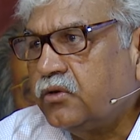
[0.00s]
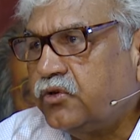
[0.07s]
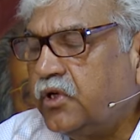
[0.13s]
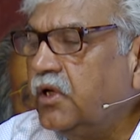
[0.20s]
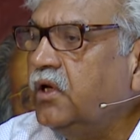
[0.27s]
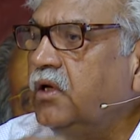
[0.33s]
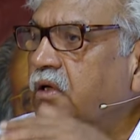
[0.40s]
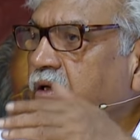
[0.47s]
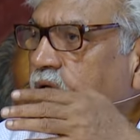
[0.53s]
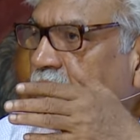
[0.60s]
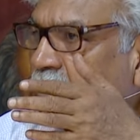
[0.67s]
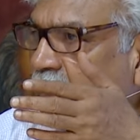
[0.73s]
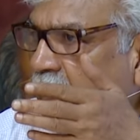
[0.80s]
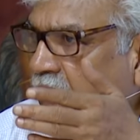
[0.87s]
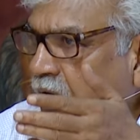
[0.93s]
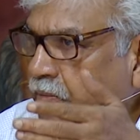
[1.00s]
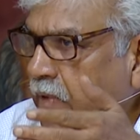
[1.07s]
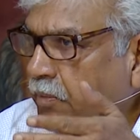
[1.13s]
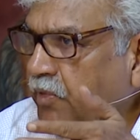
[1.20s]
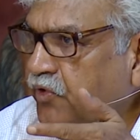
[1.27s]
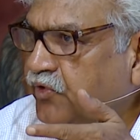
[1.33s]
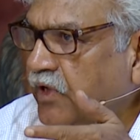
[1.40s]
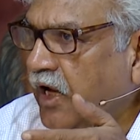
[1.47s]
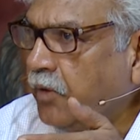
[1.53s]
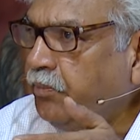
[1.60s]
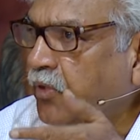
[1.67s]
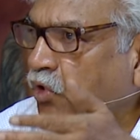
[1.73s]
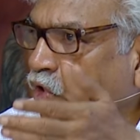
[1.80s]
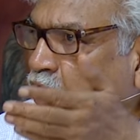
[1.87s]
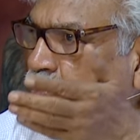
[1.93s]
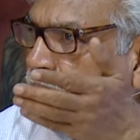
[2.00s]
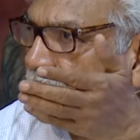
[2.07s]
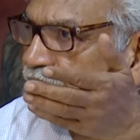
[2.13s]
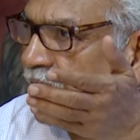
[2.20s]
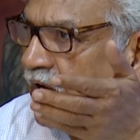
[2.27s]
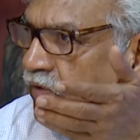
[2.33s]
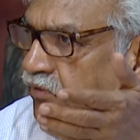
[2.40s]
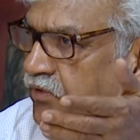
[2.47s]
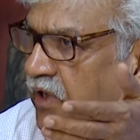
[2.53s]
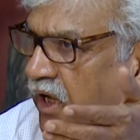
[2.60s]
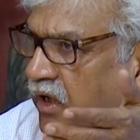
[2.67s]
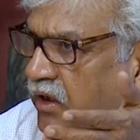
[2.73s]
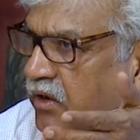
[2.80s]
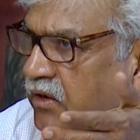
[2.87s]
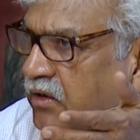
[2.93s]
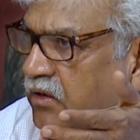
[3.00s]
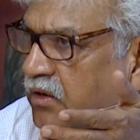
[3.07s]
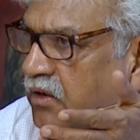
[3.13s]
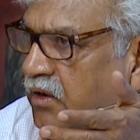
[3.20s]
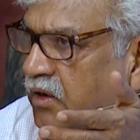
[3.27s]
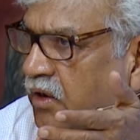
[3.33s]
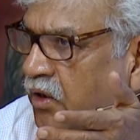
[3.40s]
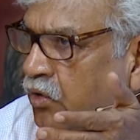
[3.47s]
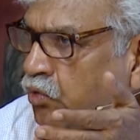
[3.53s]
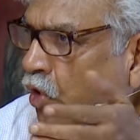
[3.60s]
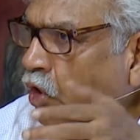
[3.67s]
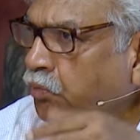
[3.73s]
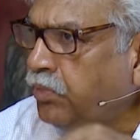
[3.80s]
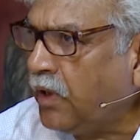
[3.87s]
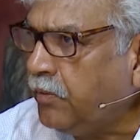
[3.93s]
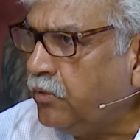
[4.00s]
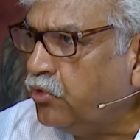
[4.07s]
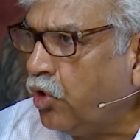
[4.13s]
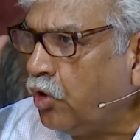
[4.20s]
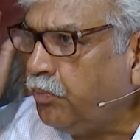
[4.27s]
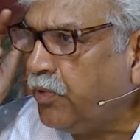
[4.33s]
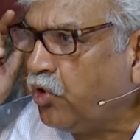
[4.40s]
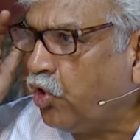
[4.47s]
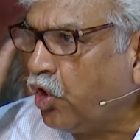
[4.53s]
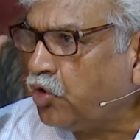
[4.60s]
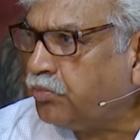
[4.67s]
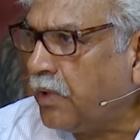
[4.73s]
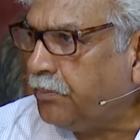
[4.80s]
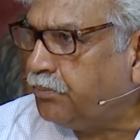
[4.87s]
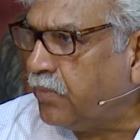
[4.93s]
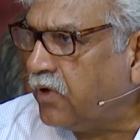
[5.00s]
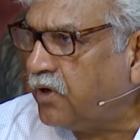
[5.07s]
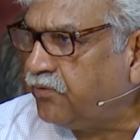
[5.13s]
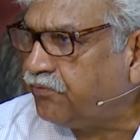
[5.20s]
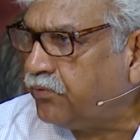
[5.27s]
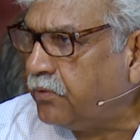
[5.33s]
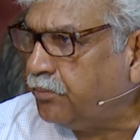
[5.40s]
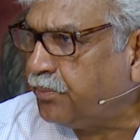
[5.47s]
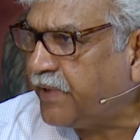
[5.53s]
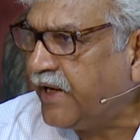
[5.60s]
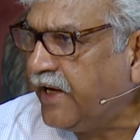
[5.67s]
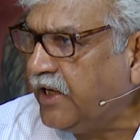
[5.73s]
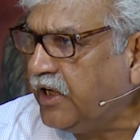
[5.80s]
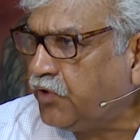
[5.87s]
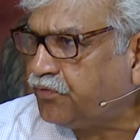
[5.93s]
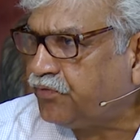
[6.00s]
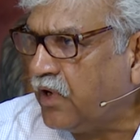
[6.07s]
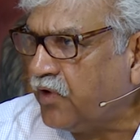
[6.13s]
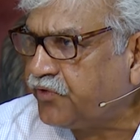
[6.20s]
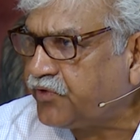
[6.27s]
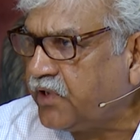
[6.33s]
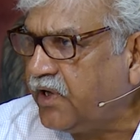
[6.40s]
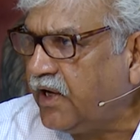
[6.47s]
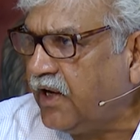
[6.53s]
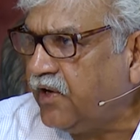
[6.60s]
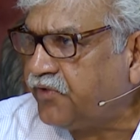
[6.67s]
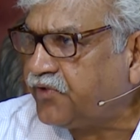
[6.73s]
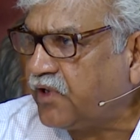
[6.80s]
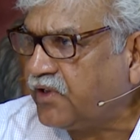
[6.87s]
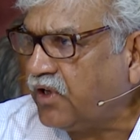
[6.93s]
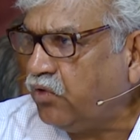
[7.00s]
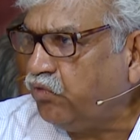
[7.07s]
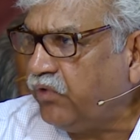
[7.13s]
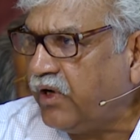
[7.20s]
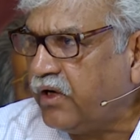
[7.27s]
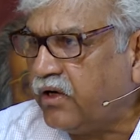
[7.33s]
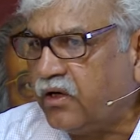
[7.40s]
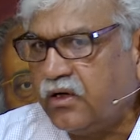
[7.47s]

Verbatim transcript: See, I may be sad because my wife died. Not, my, not because my brain is functioning in a certain way.